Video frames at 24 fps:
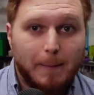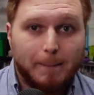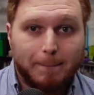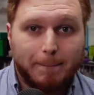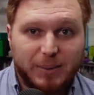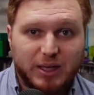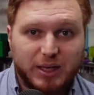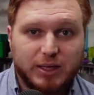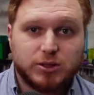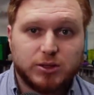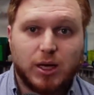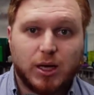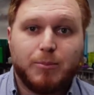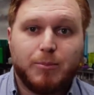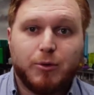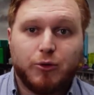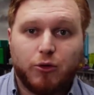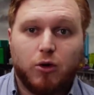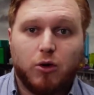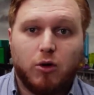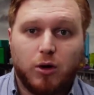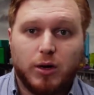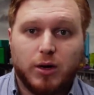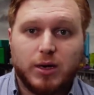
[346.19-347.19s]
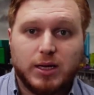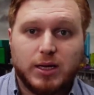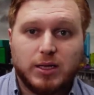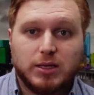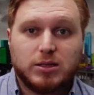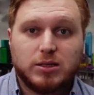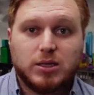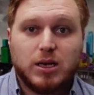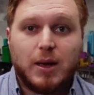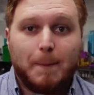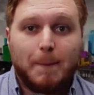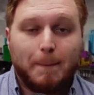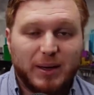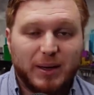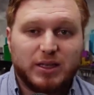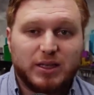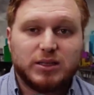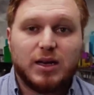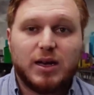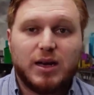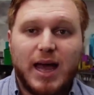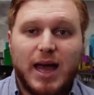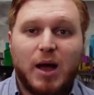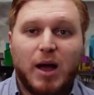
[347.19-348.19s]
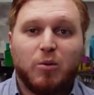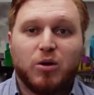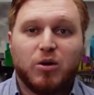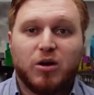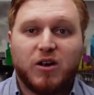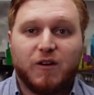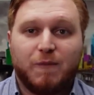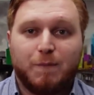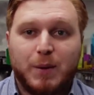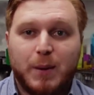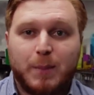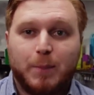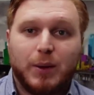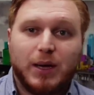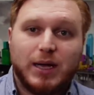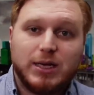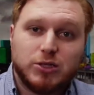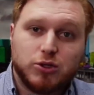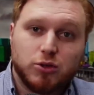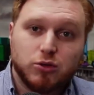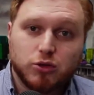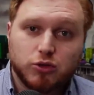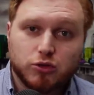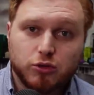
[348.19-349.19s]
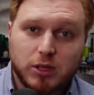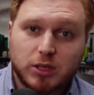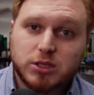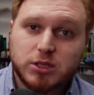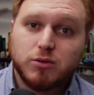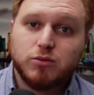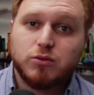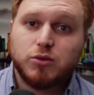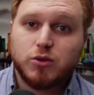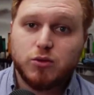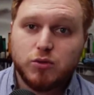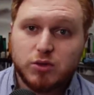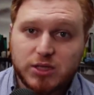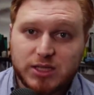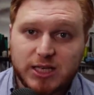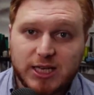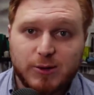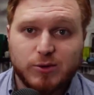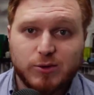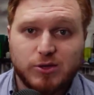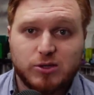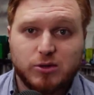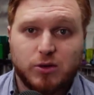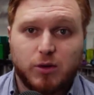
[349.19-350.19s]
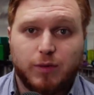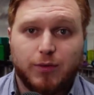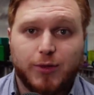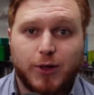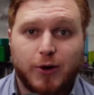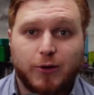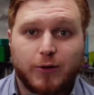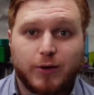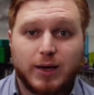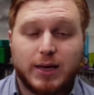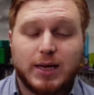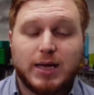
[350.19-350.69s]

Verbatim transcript: Build up your audience. Build a network of people that do trust you, do see you as an authority.